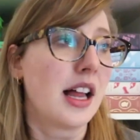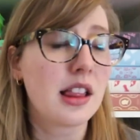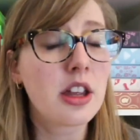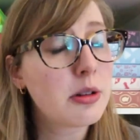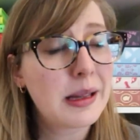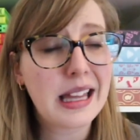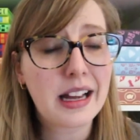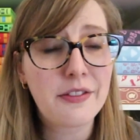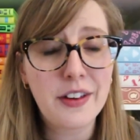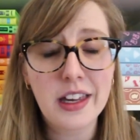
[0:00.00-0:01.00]
a little bit
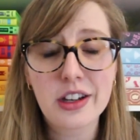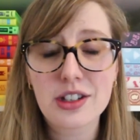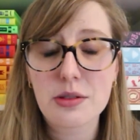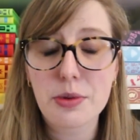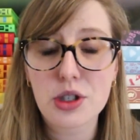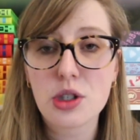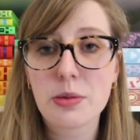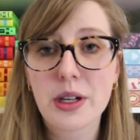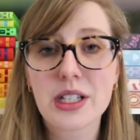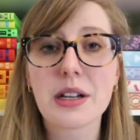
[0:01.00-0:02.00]
like a failure as a
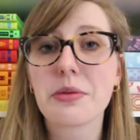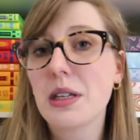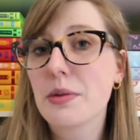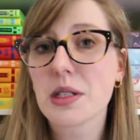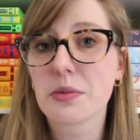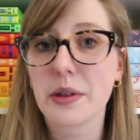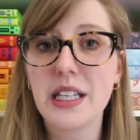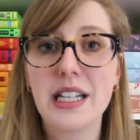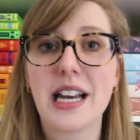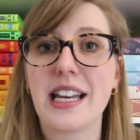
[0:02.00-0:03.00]
booktuber because I really wasn't
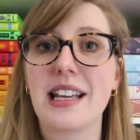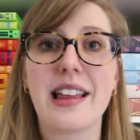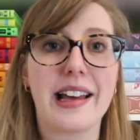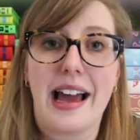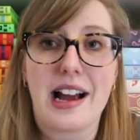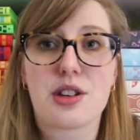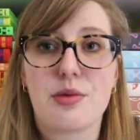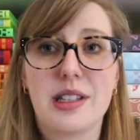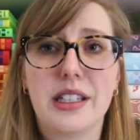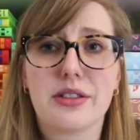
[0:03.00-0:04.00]
reading any, like,
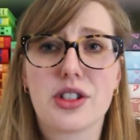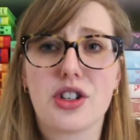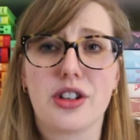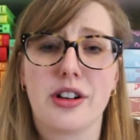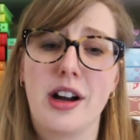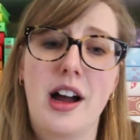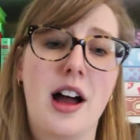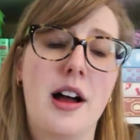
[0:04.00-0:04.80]
actual literature.